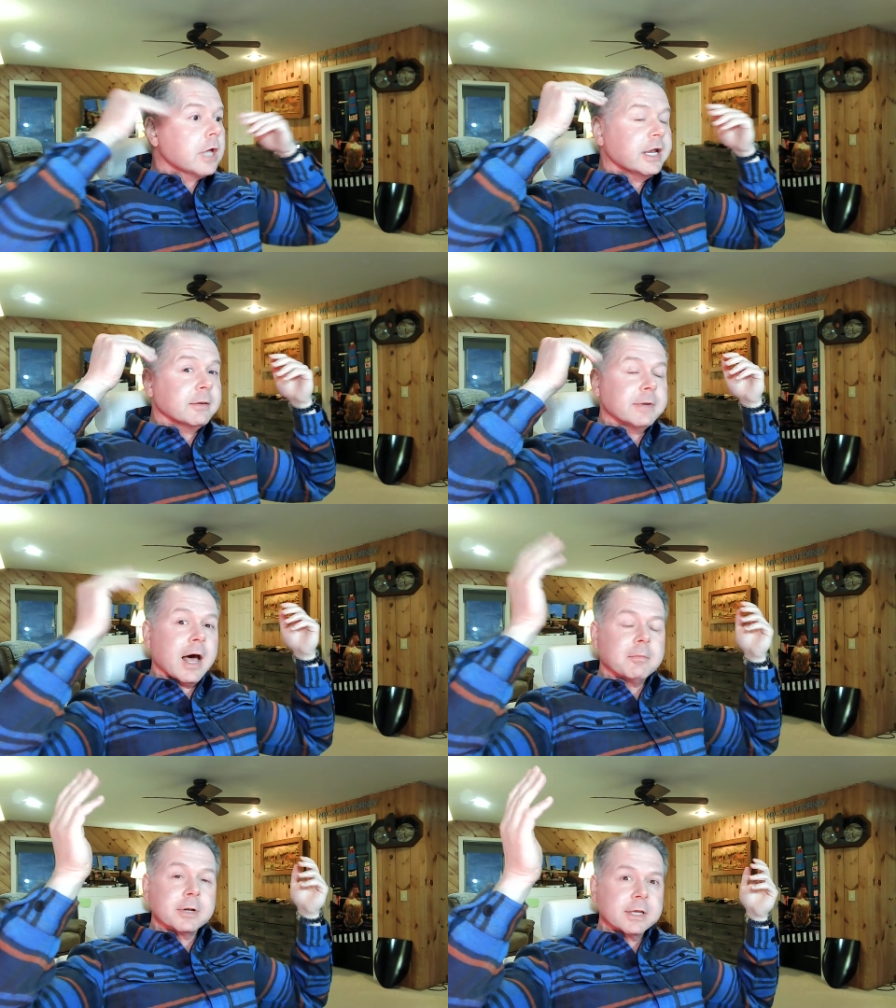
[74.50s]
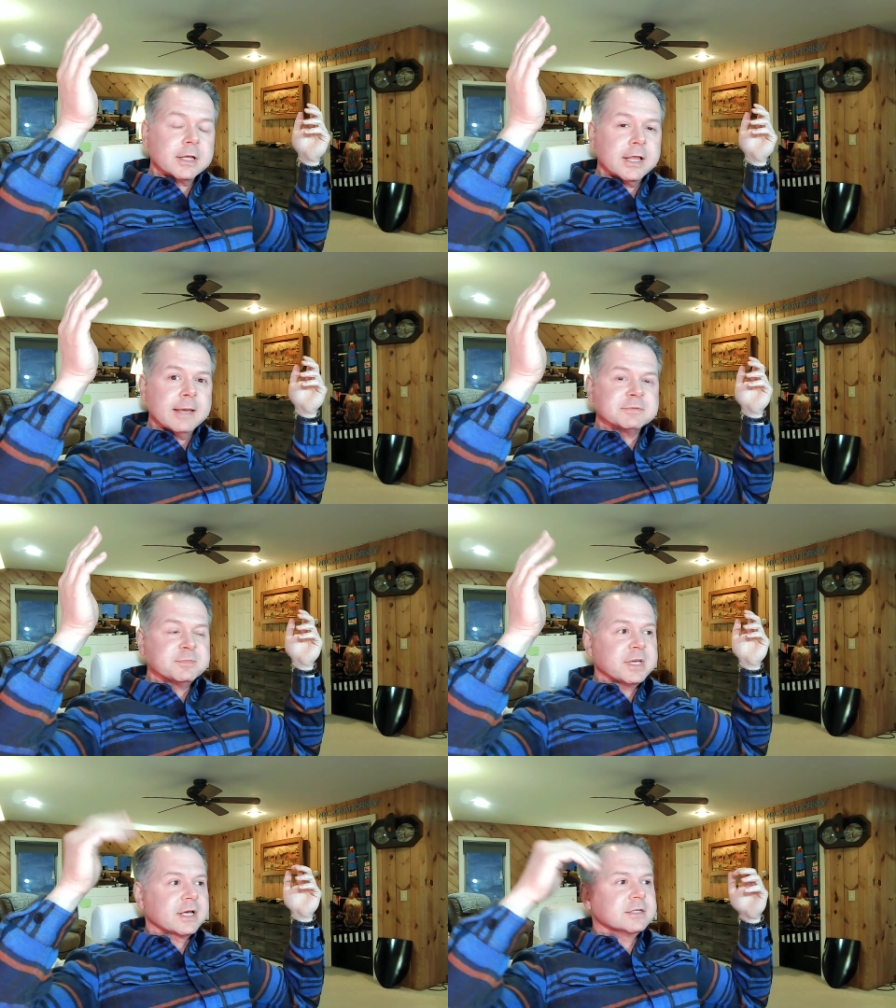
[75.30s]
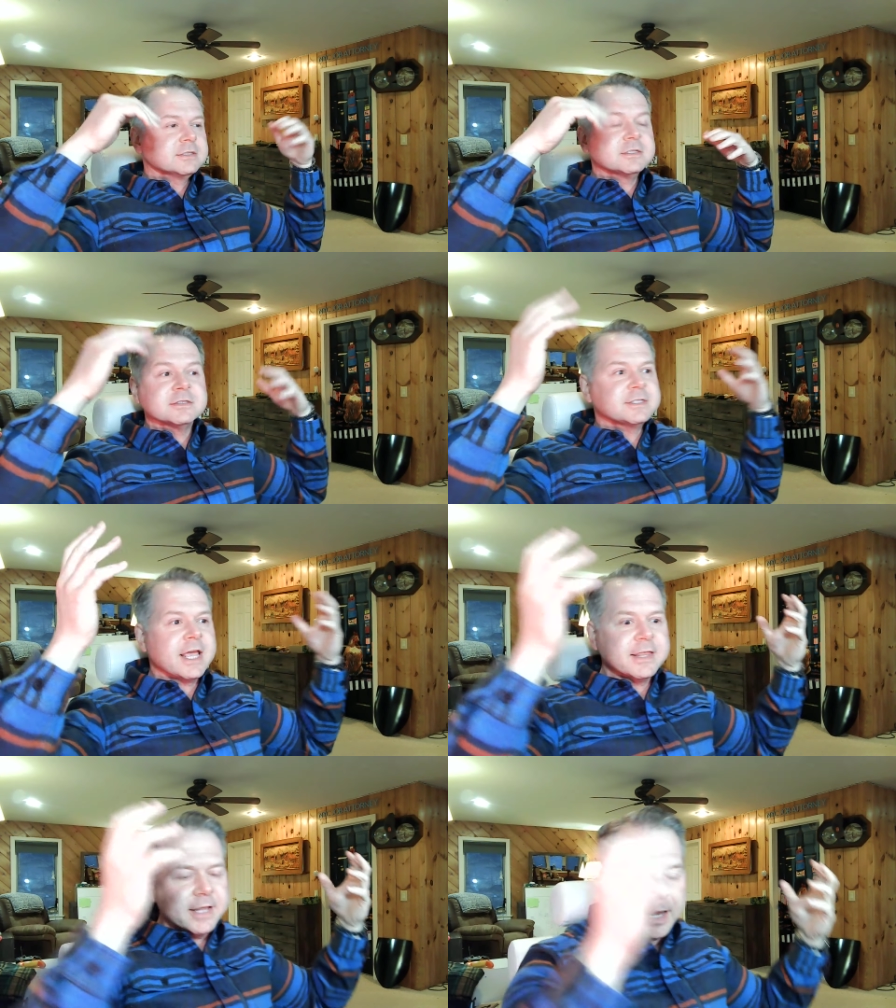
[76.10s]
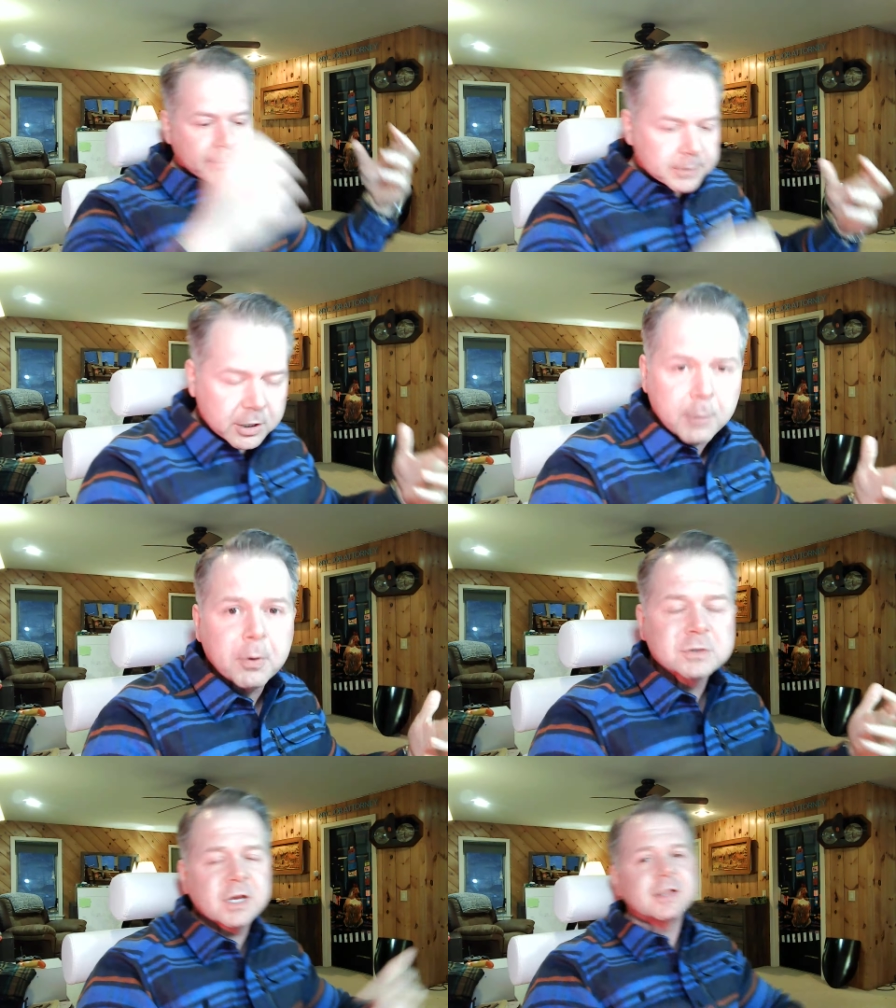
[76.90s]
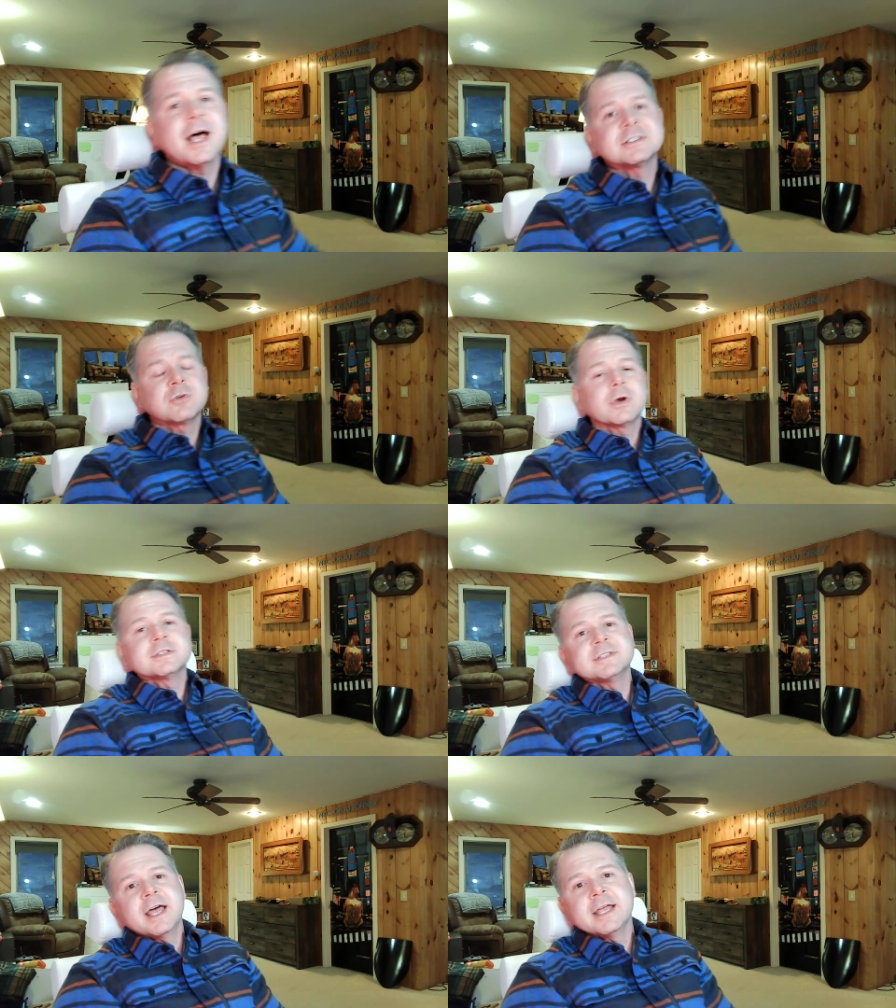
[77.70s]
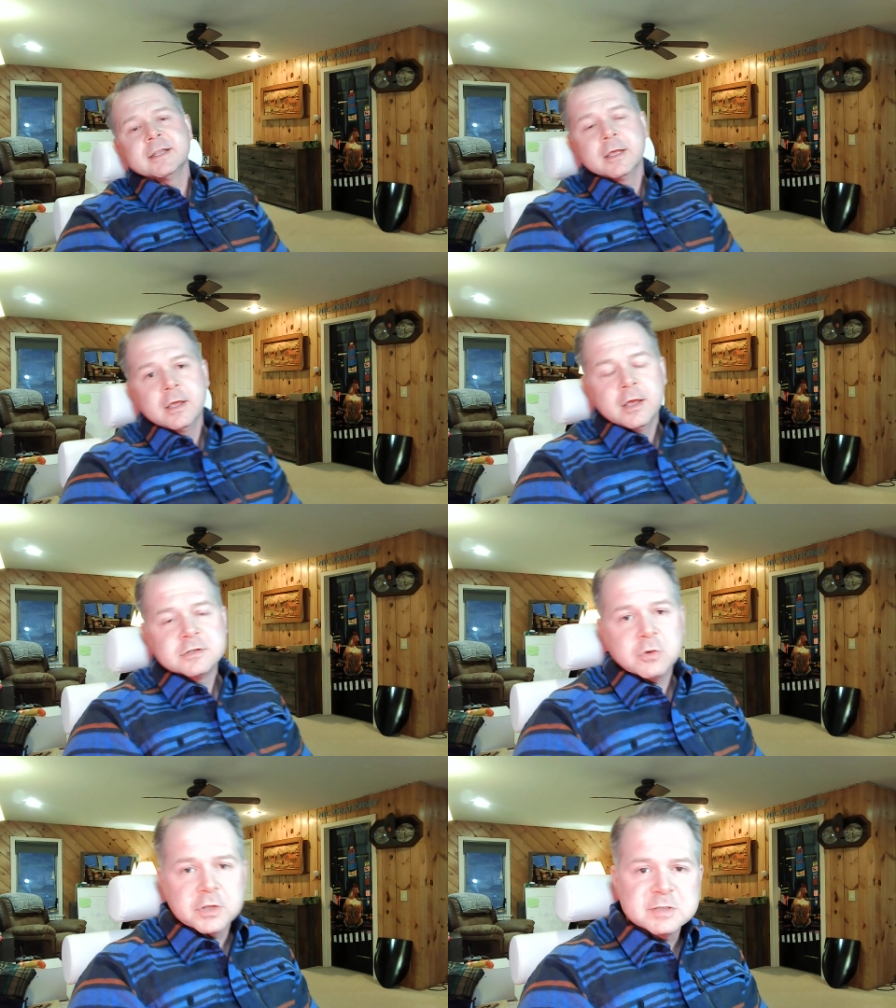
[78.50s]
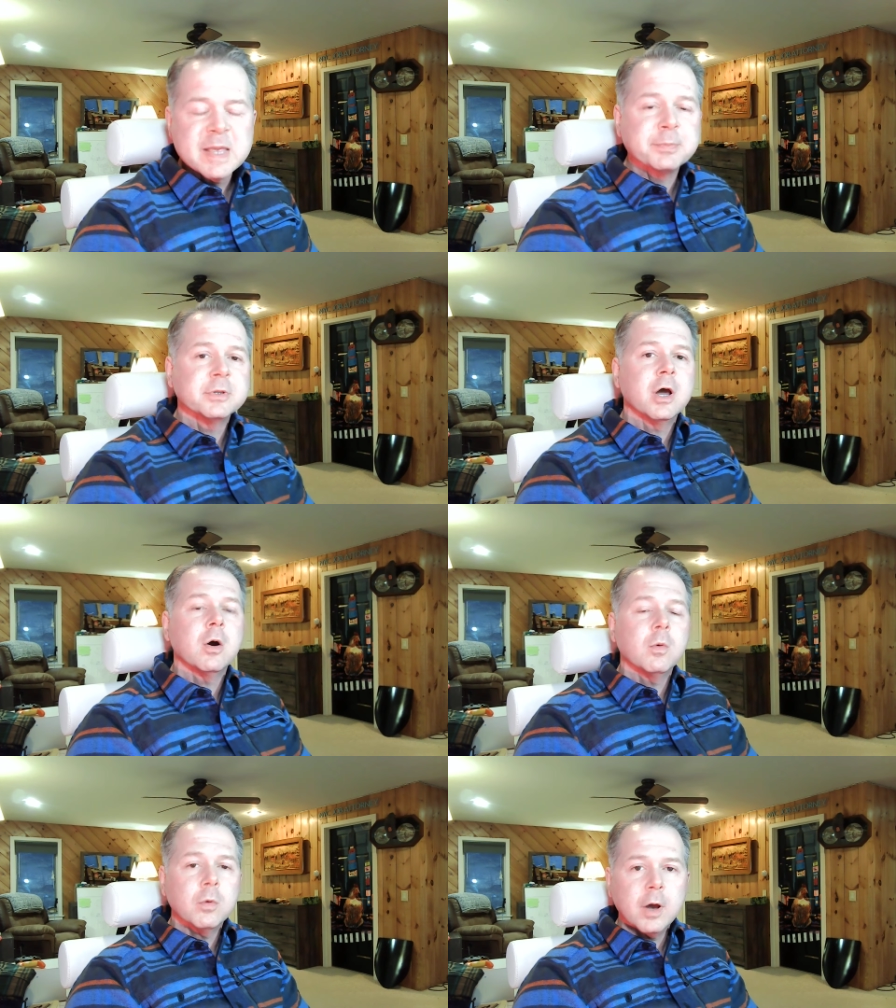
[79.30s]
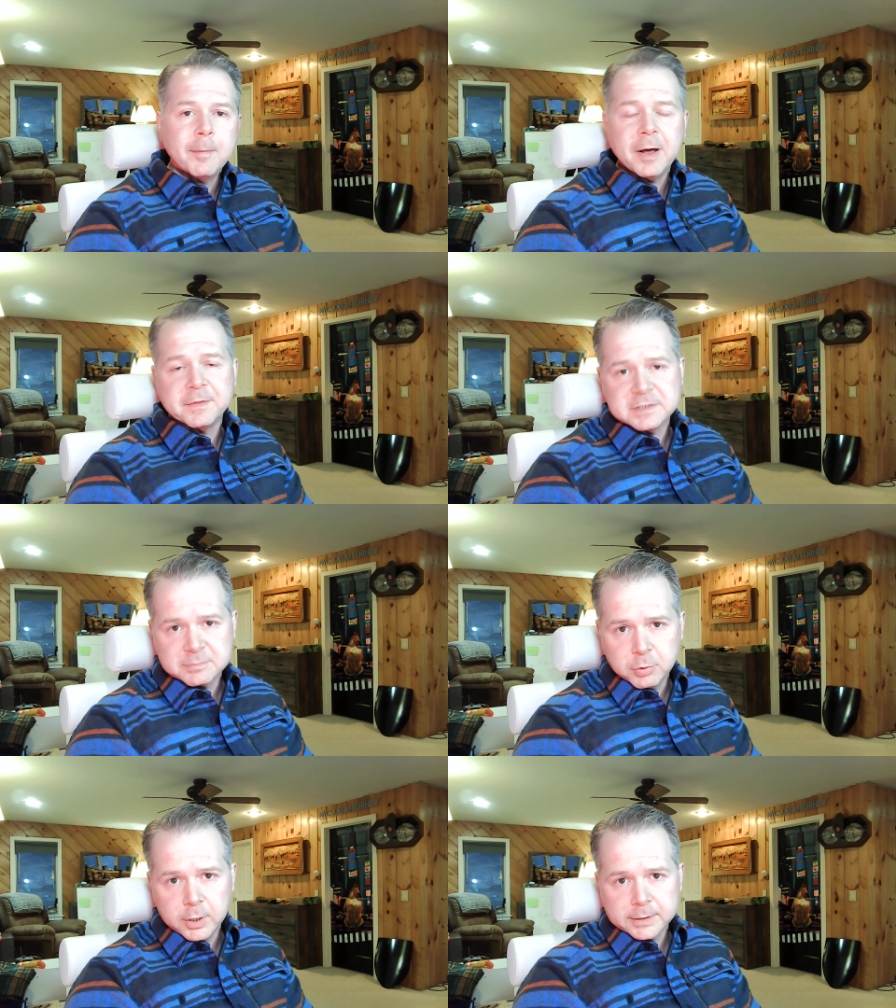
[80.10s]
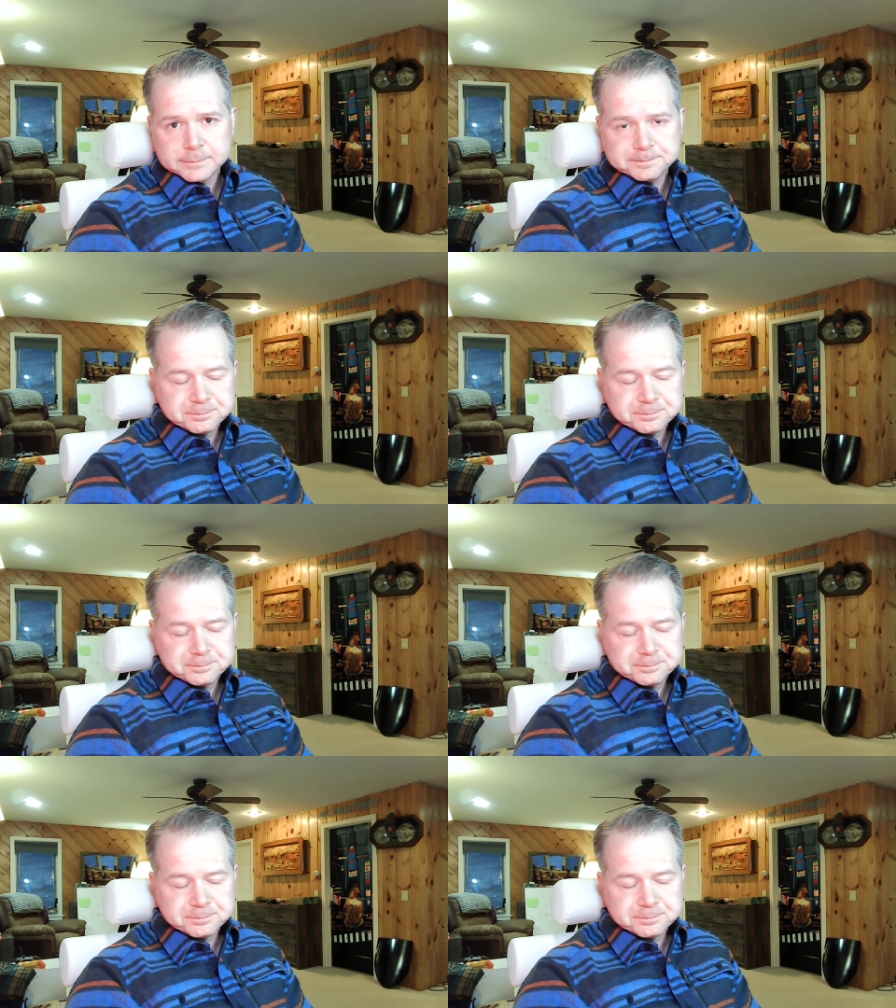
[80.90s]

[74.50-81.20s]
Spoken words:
end up not bringing claims say that I'm going to go post on Glassdoor instead, so at least people know about this employer.